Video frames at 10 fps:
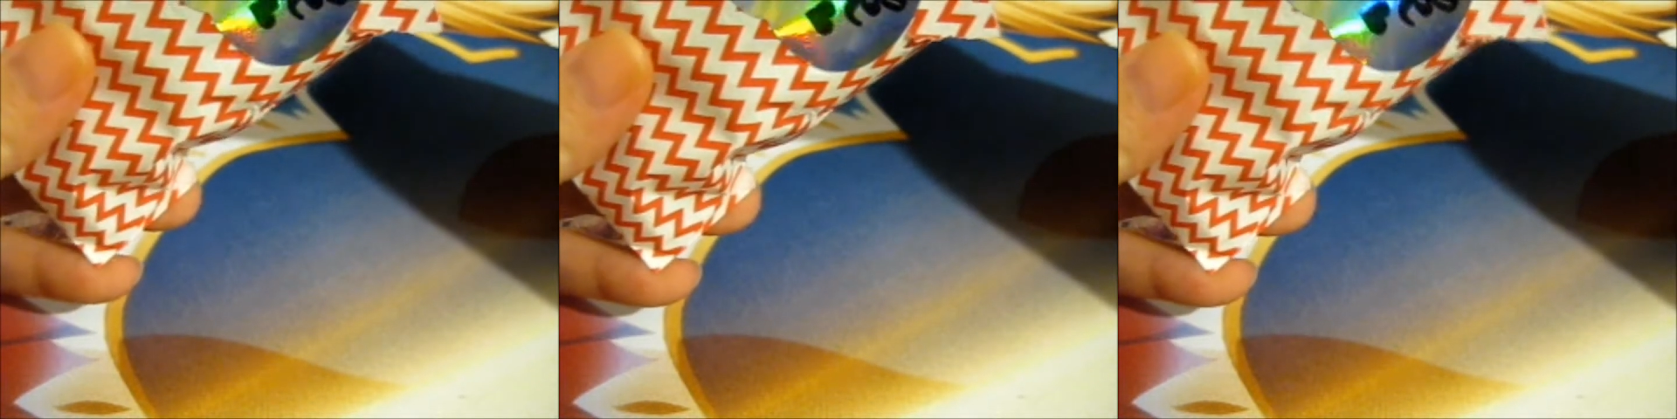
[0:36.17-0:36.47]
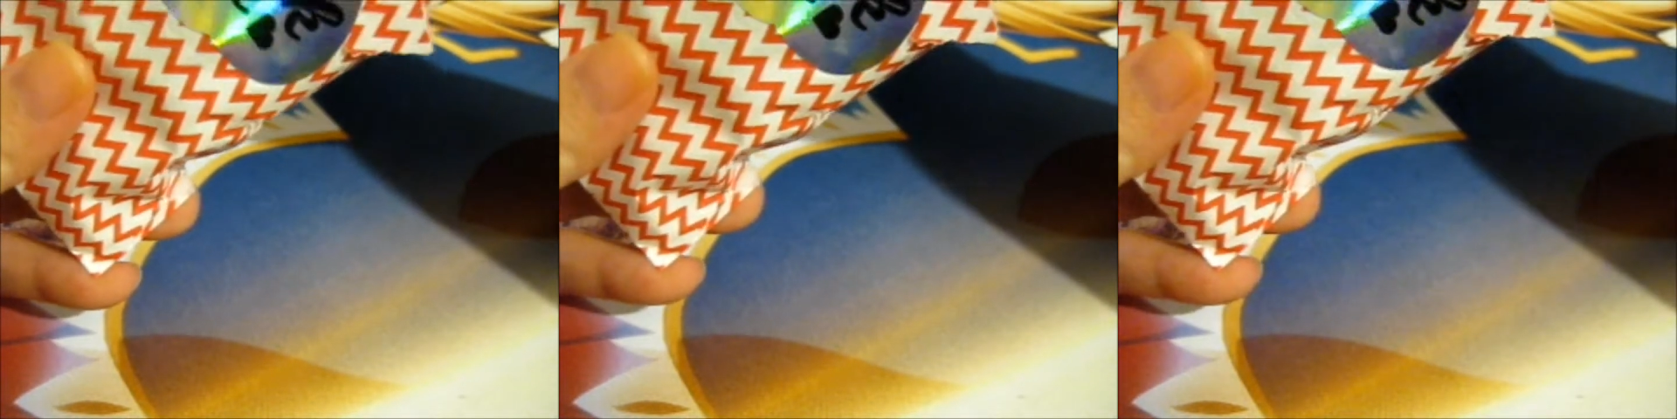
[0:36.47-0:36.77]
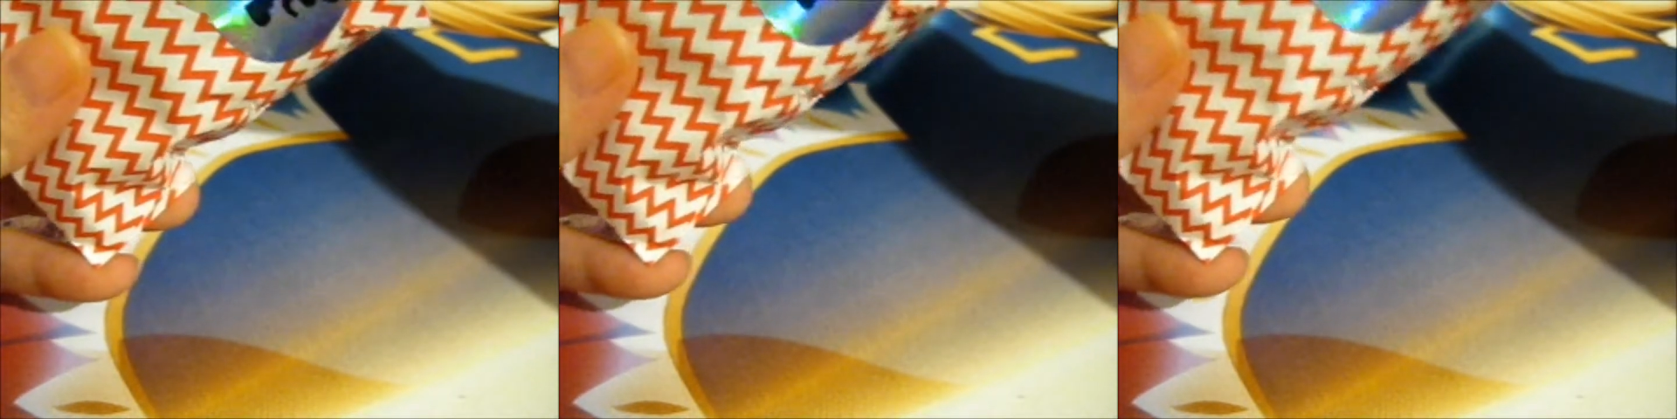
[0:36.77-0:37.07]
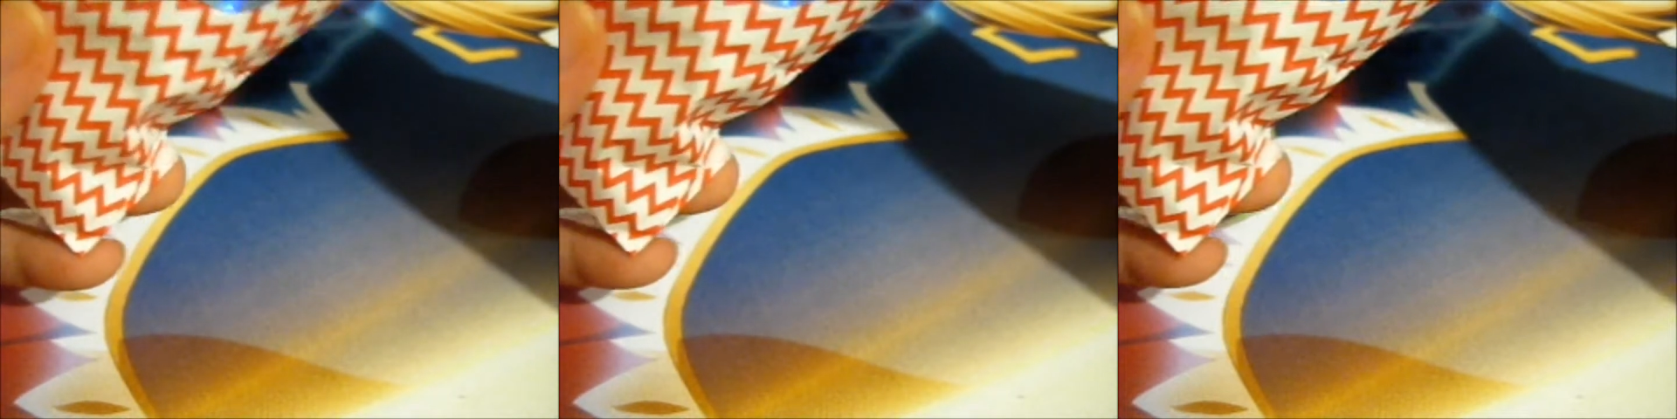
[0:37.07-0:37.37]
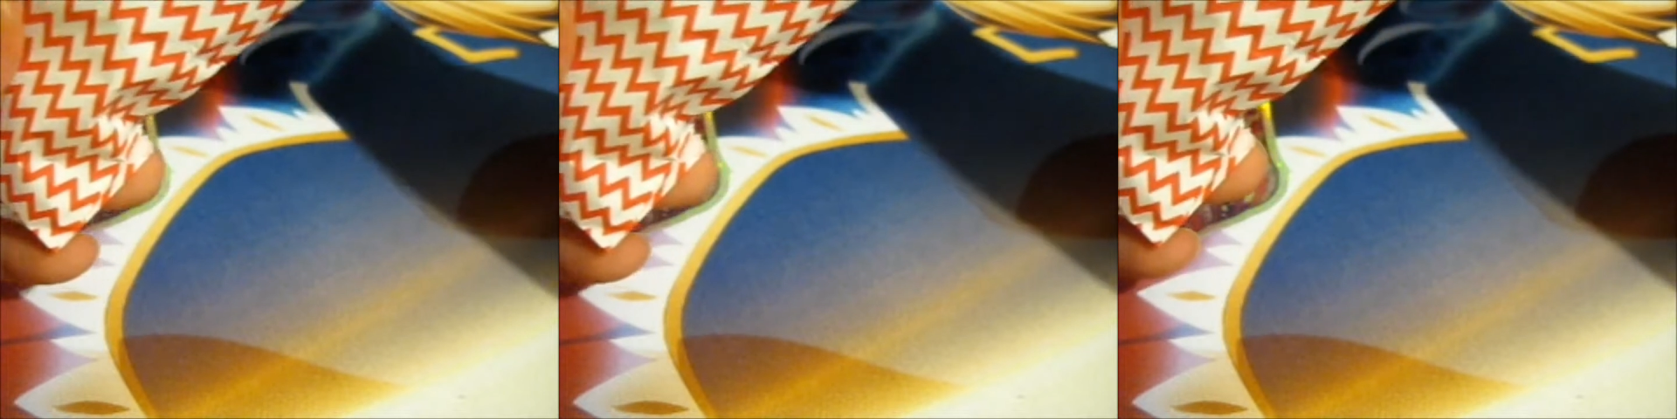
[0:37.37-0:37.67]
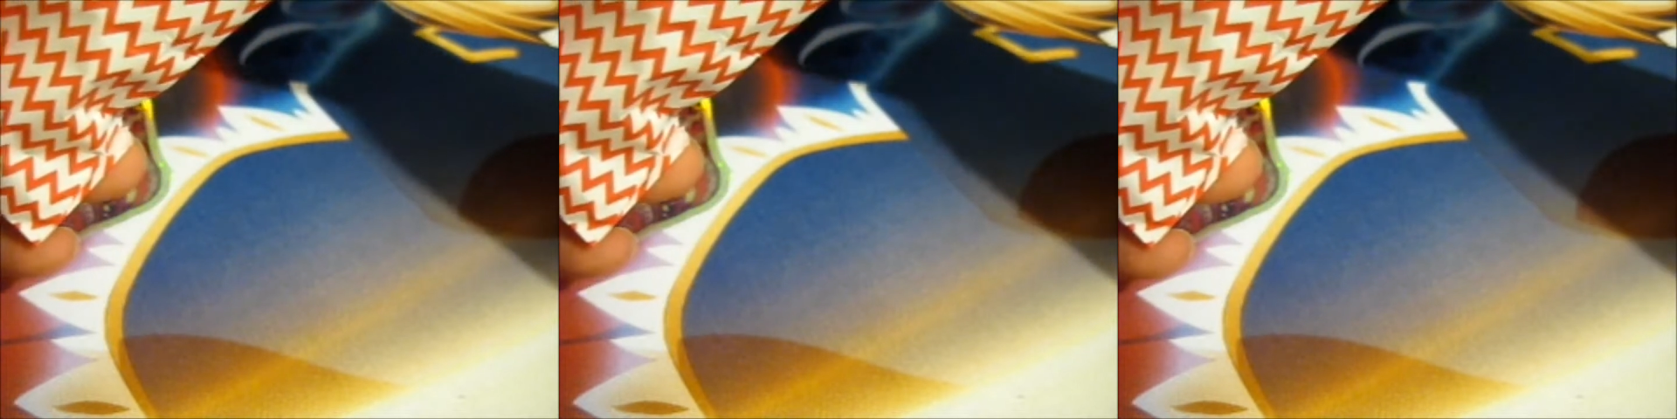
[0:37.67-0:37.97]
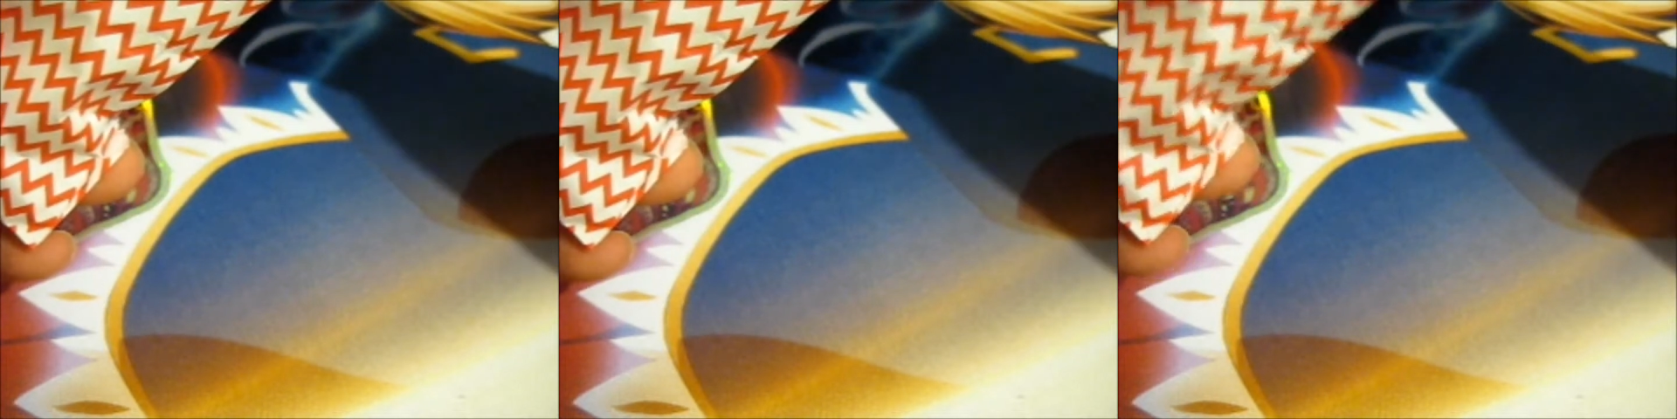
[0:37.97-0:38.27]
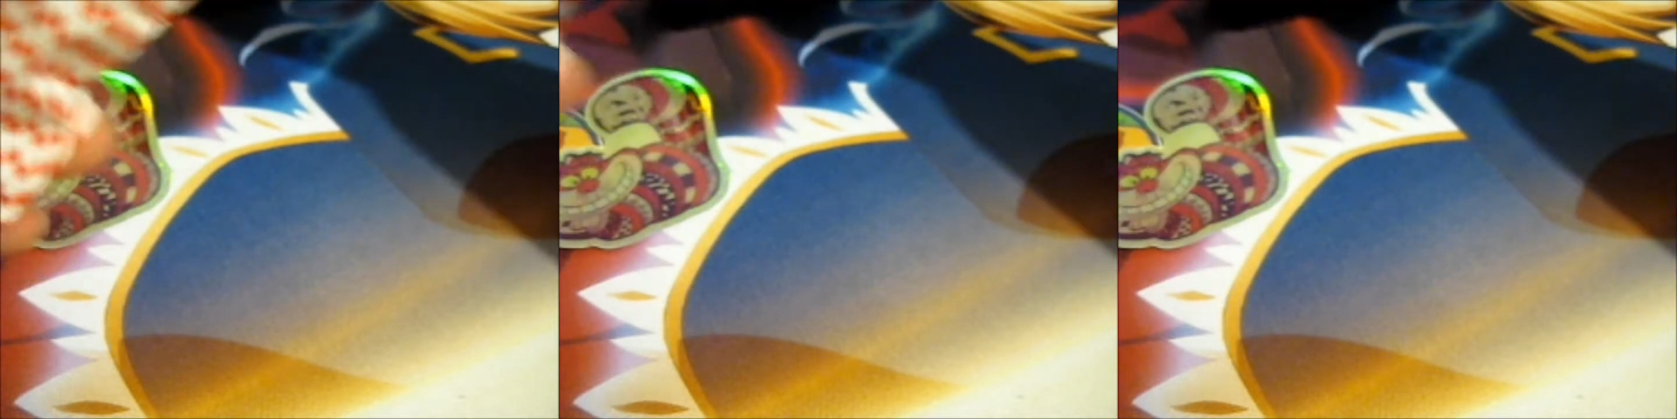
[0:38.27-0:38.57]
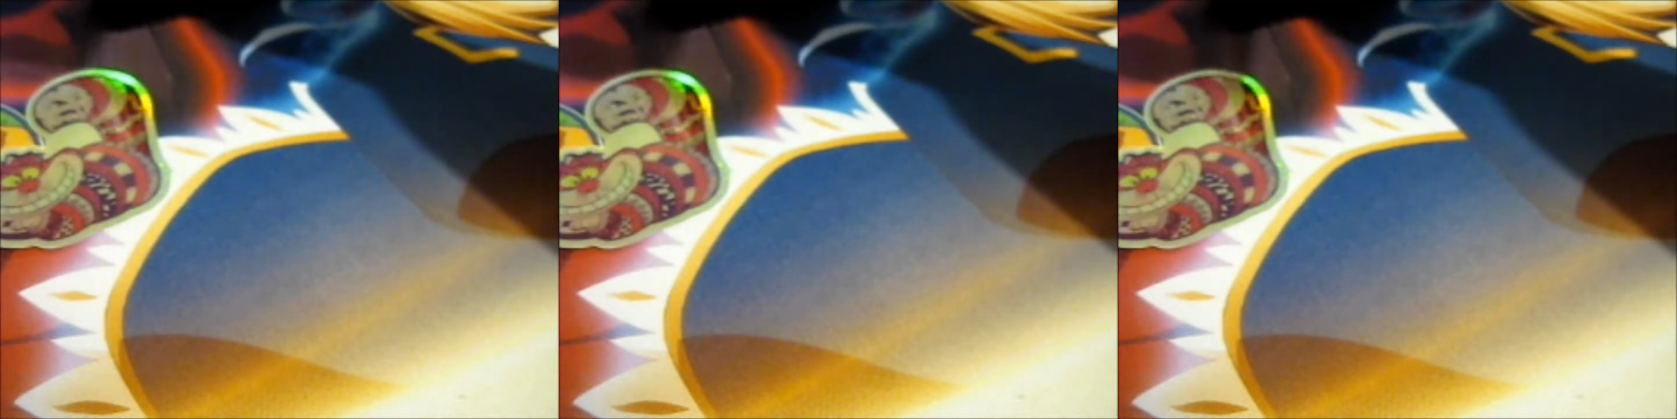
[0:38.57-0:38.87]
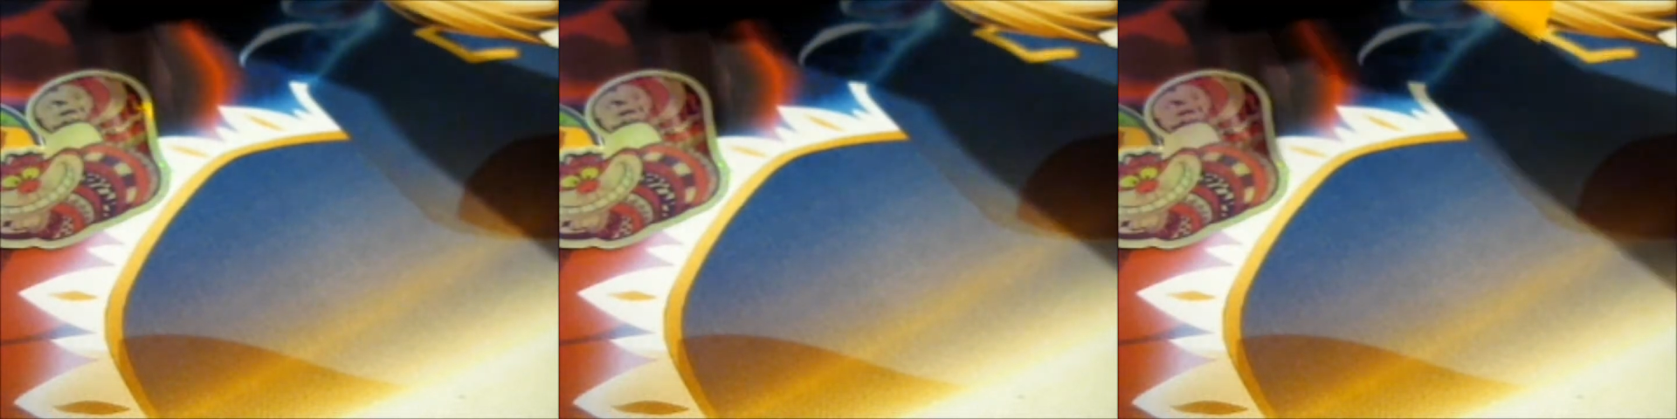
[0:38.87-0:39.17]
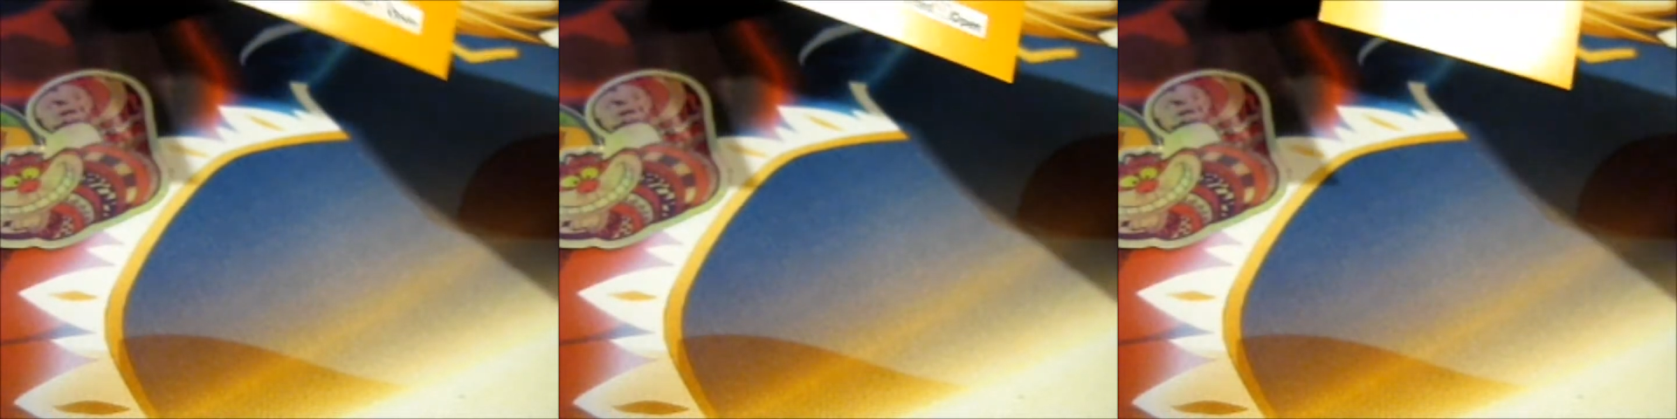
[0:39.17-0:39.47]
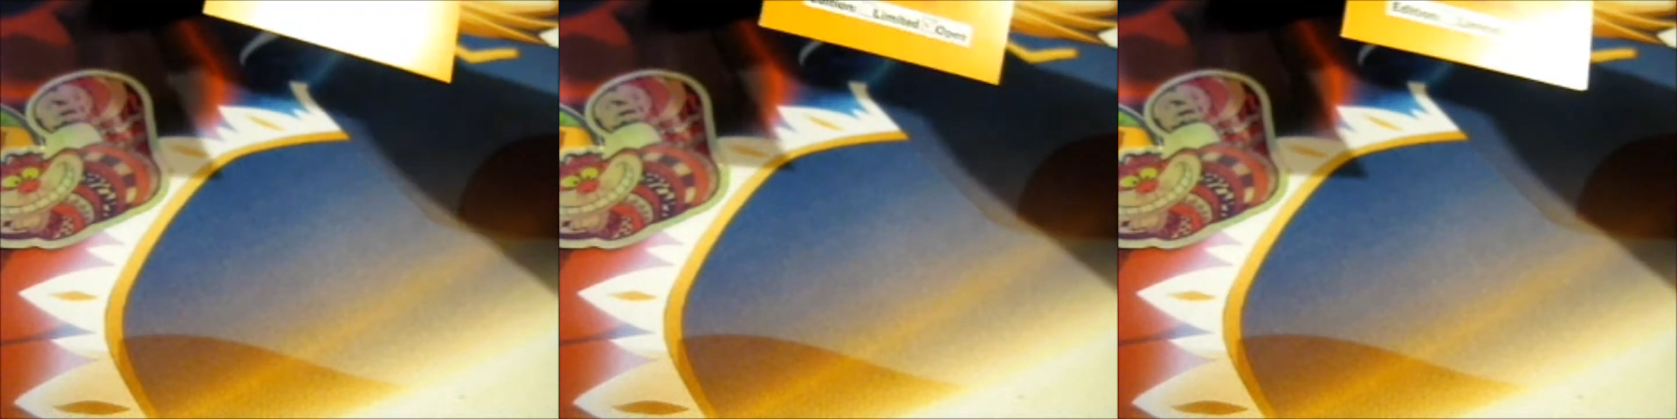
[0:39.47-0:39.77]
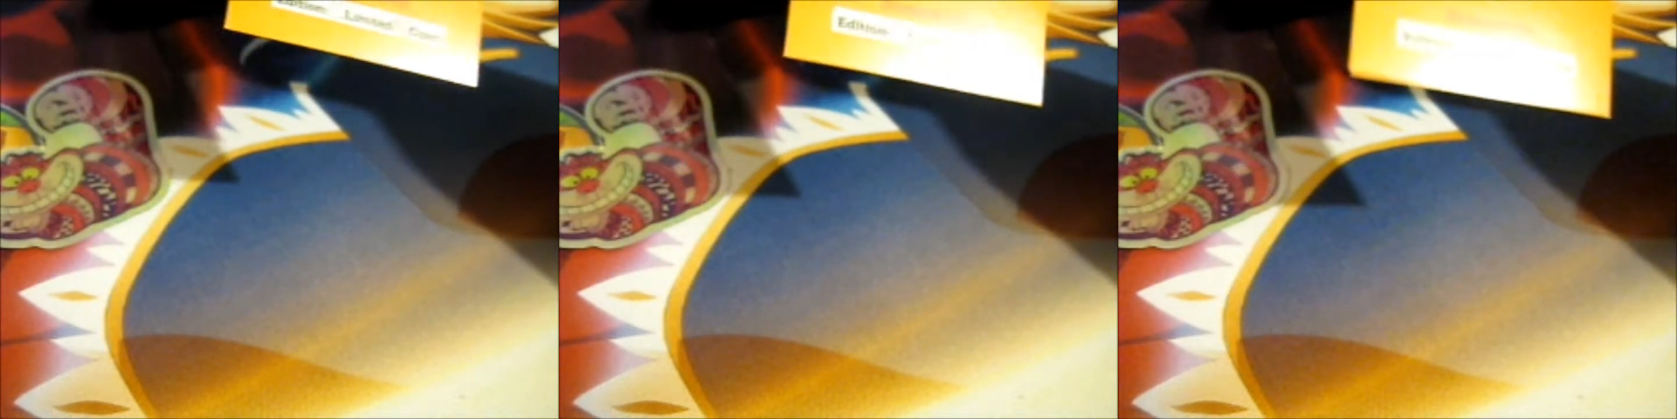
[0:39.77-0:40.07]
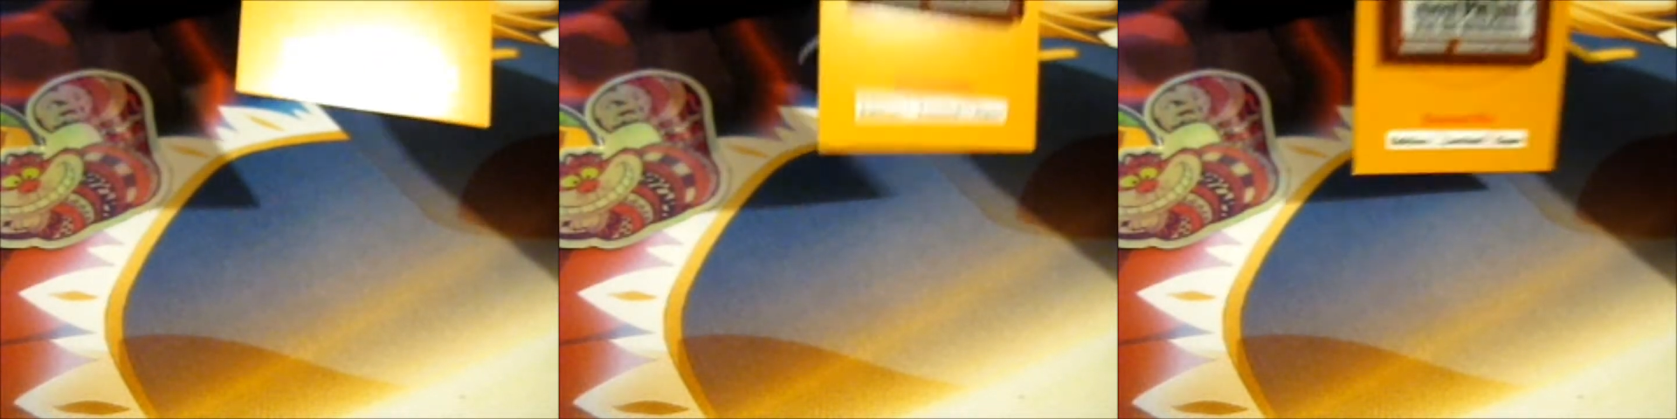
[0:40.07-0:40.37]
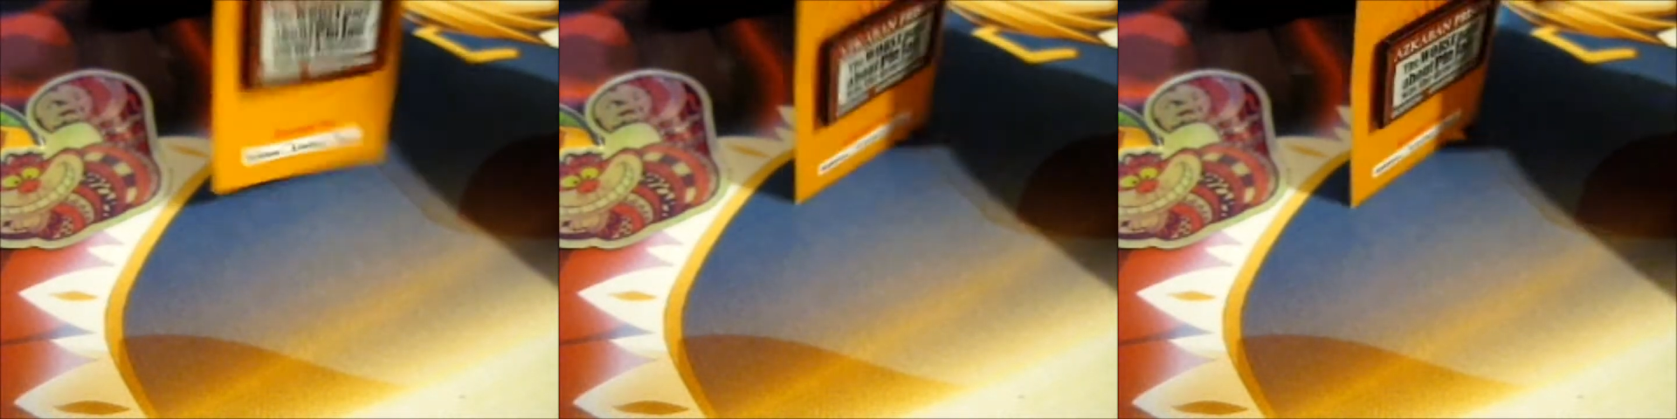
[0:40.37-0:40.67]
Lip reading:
(no speaker visible)